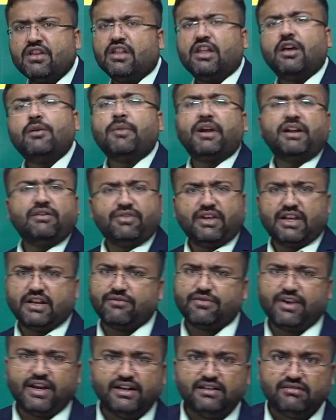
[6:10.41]
Never mind, we can
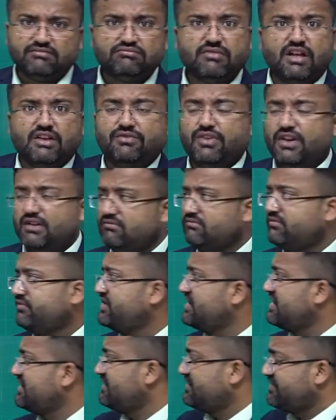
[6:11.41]
find alpha,
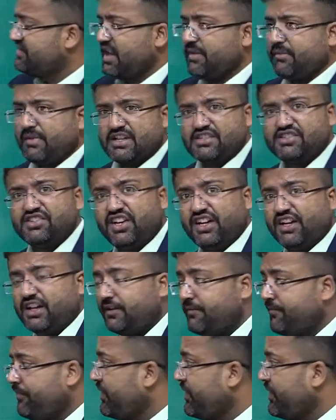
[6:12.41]
which is same as theta,